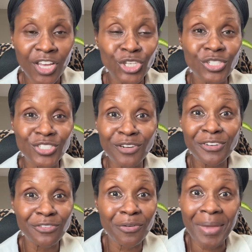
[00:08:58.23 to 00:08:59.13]
you're
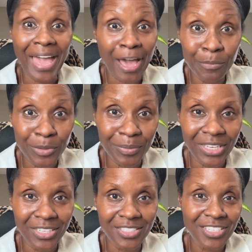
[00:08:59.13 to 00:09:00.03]
serving from a happy
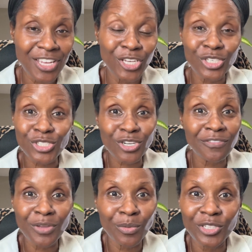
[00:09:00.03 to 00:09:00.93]
place. You're
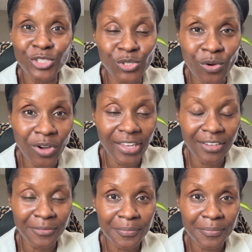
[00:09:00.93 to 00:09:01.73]
serving with joy.